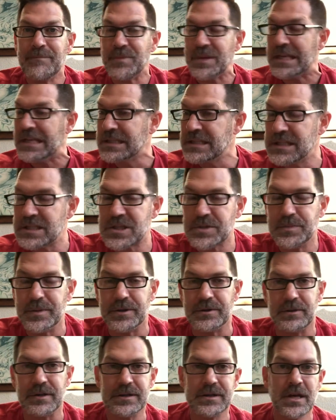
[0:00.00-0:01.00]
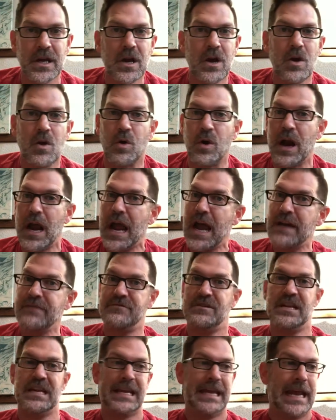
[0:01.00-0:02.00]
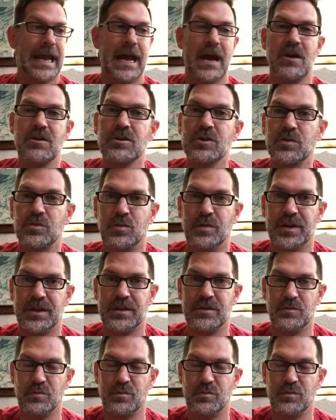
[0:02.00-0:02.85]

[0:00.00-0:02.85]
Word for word: in the Spirit or have an encounter with,